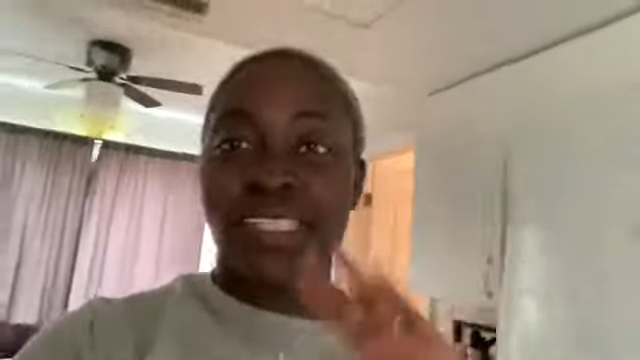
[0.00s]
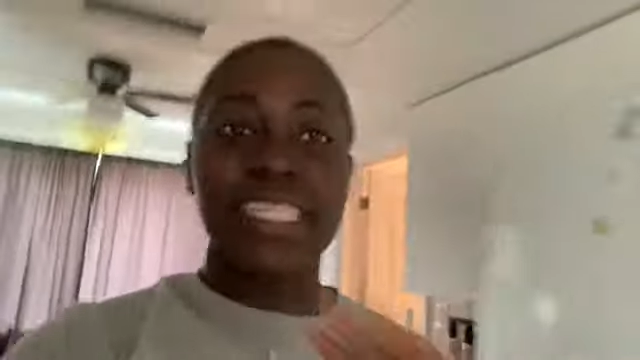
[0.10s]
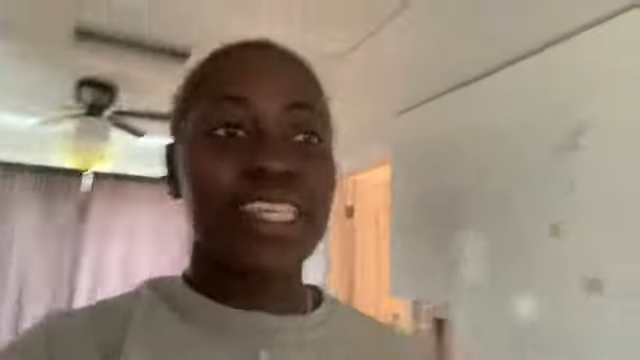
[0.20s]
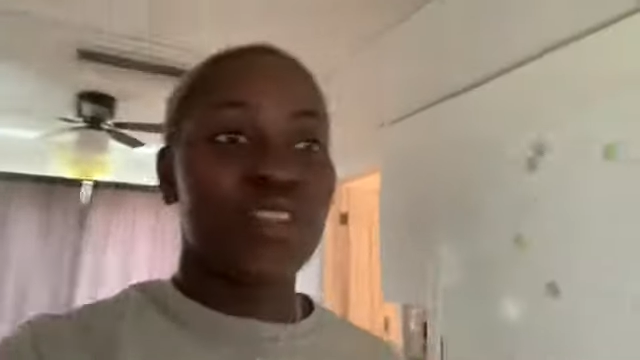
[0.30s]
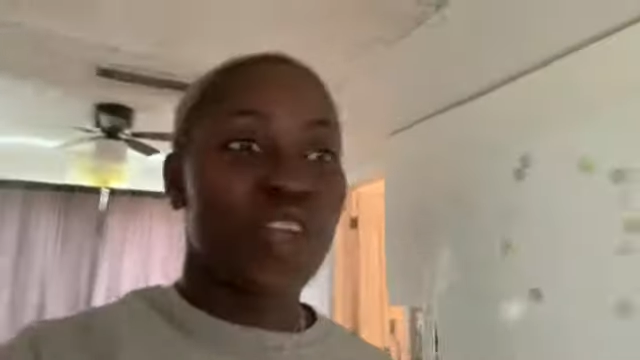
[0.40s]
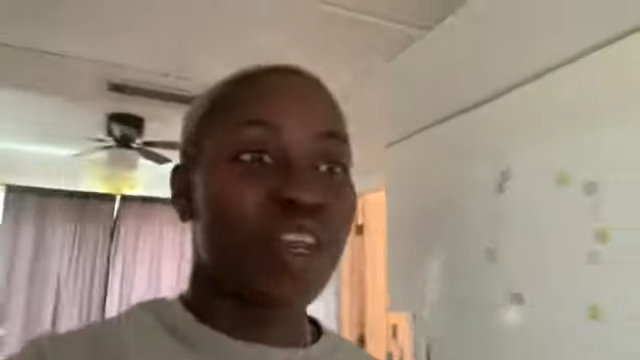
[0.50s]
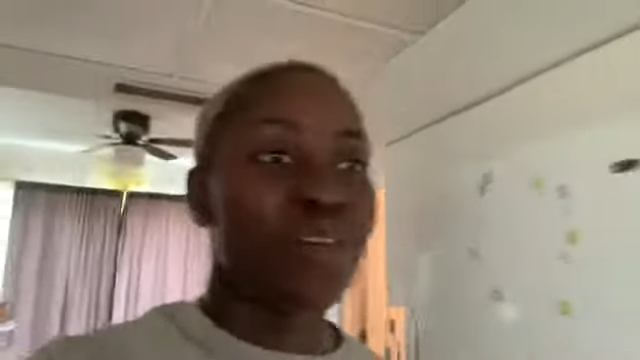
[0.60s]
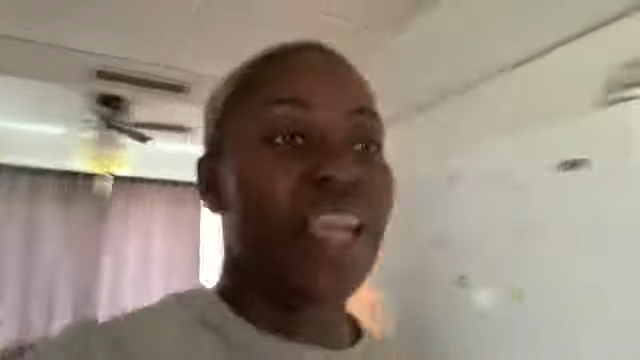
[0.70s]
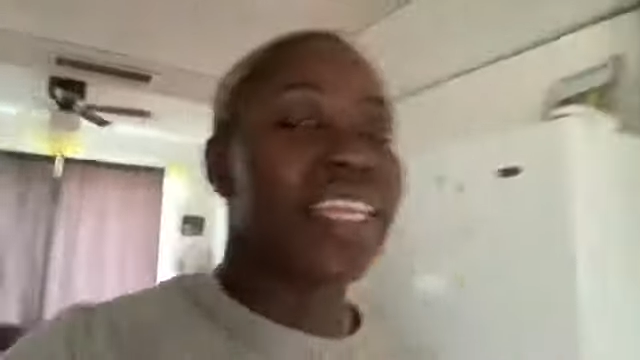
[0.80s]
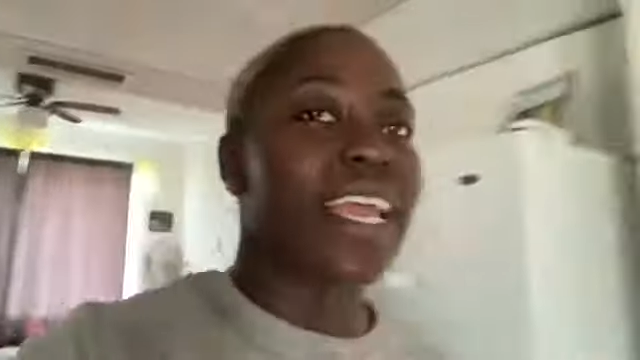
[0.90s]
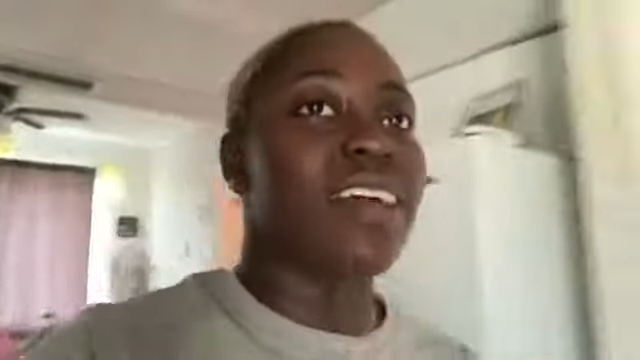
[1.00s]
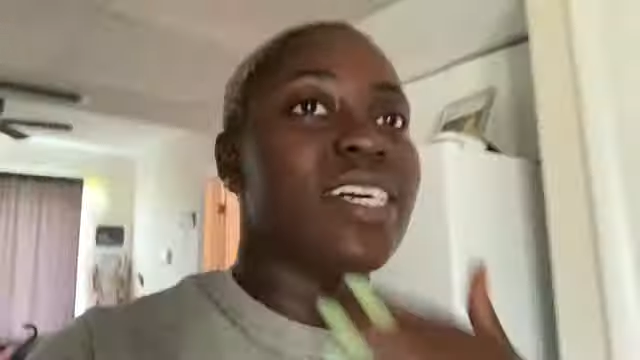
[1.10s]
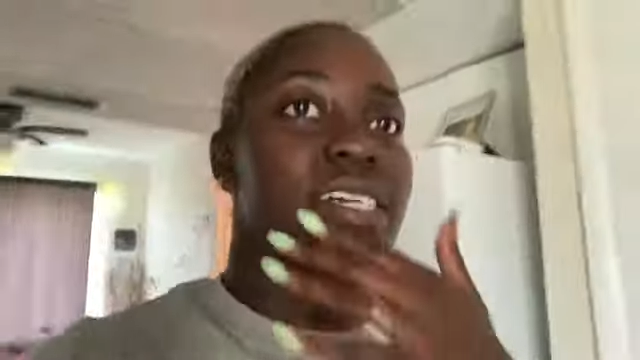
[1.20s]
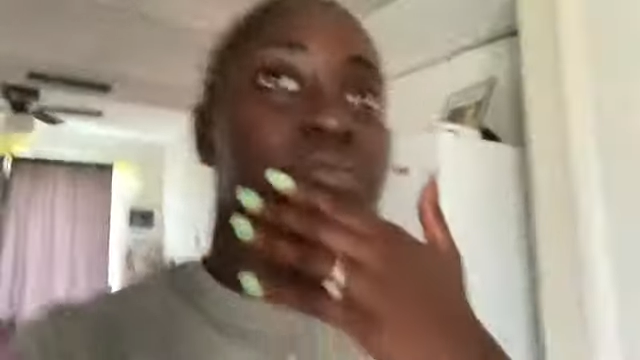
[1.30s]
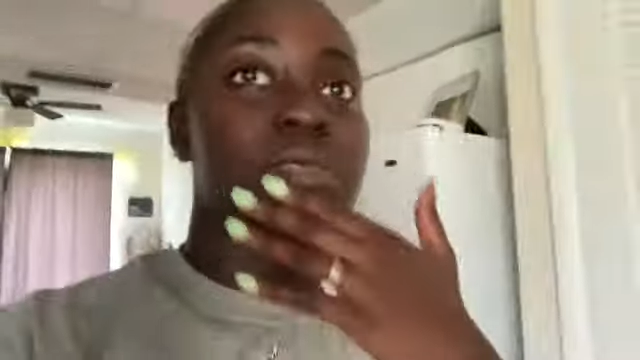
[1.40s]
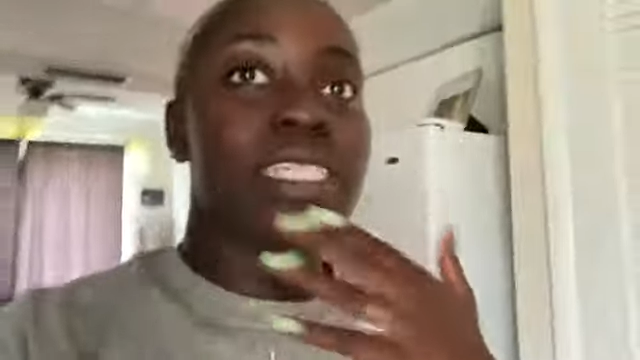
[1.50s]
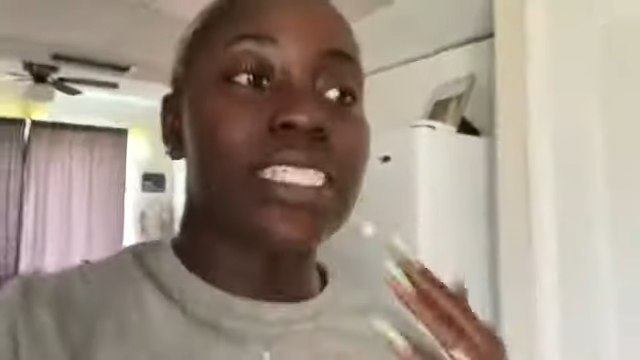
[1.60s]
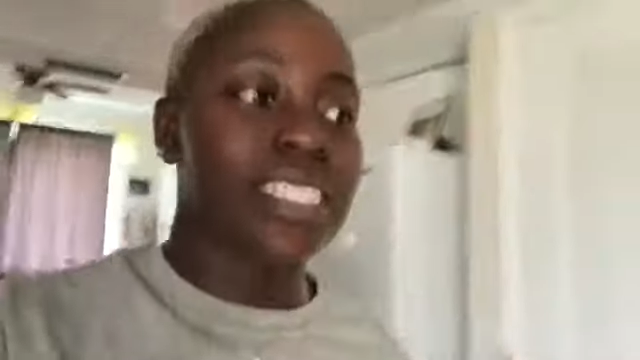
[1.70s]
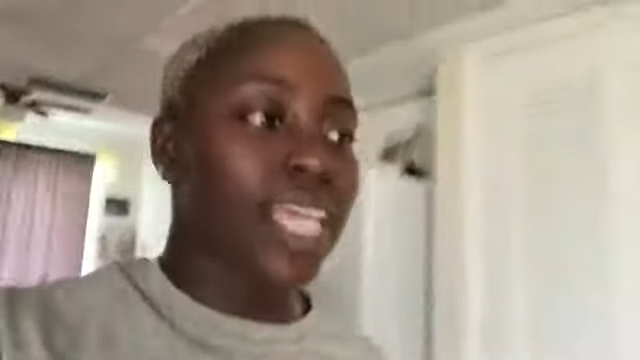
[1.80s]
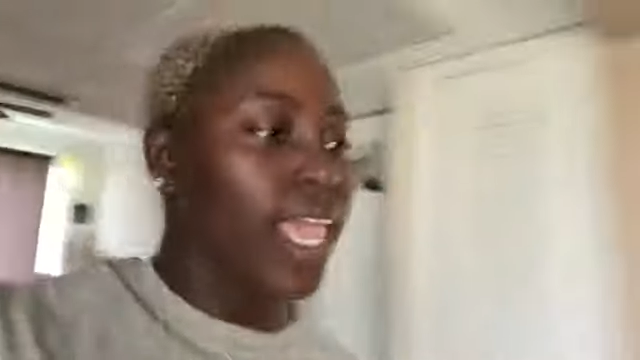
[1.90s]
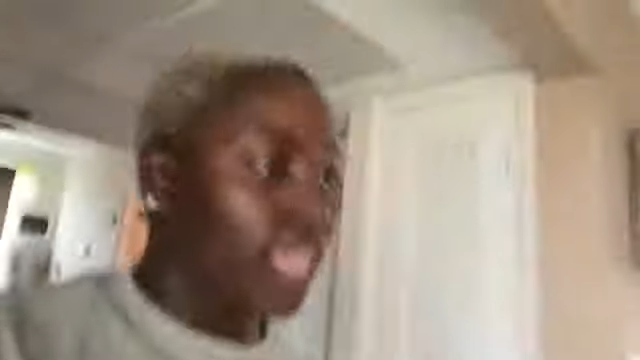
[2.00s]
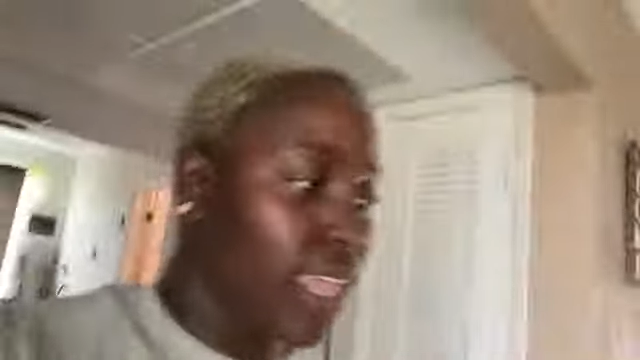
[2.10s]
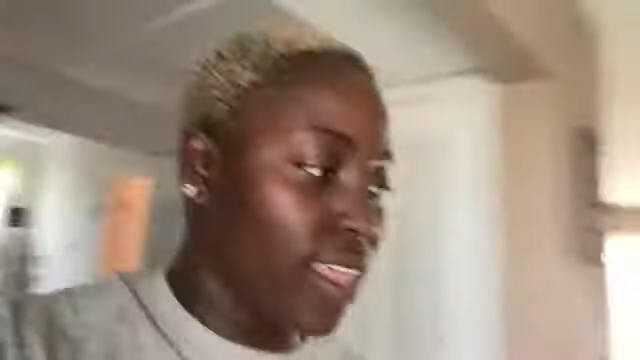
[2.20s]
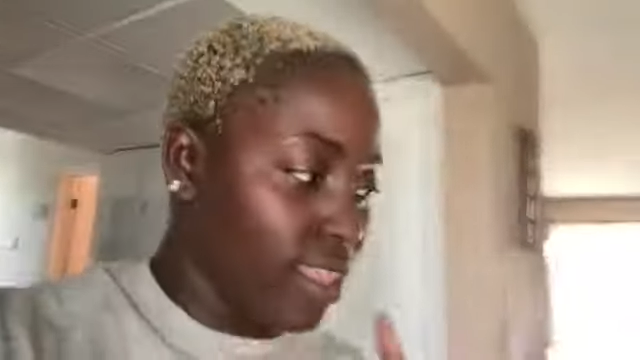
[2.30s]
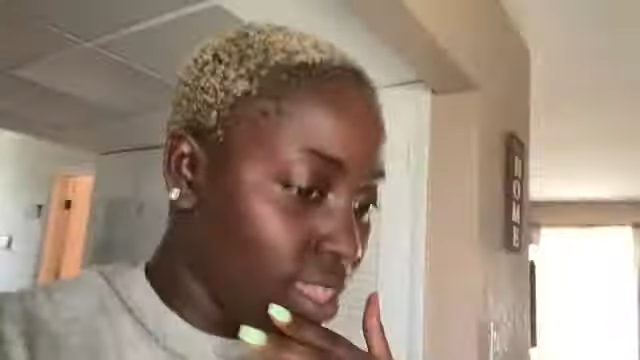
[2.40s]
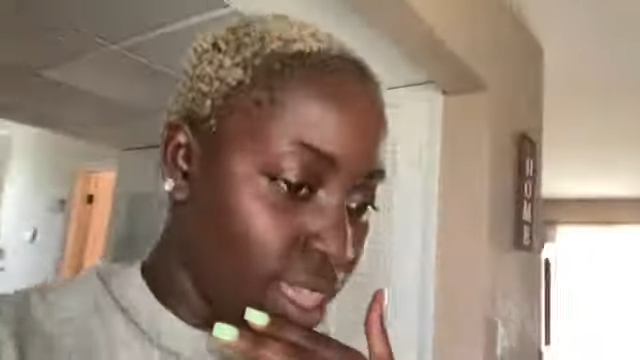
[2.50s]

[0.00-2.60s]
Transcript: 10 30 right now um today